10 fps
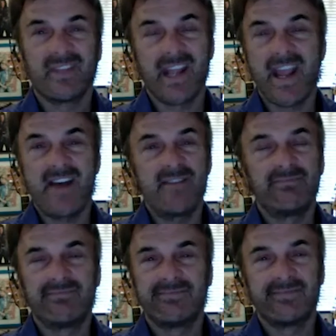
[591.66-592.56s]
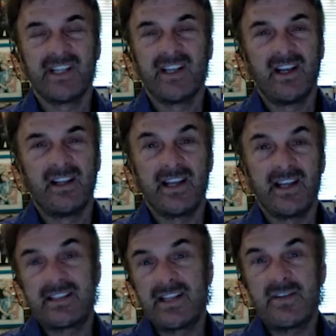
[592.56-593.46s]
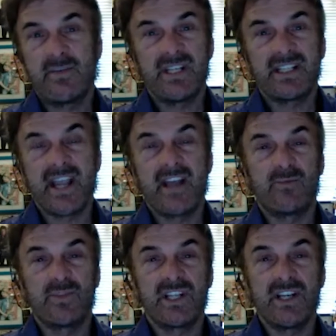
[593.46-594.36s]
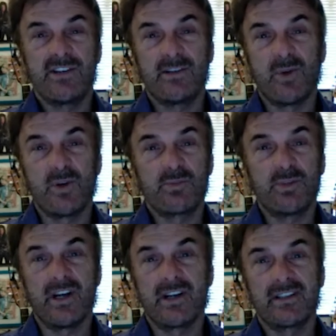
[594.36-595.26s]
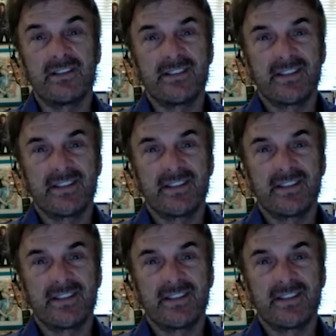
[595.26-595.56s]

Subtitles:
Yeah. That seems to be standard procedure on most productions.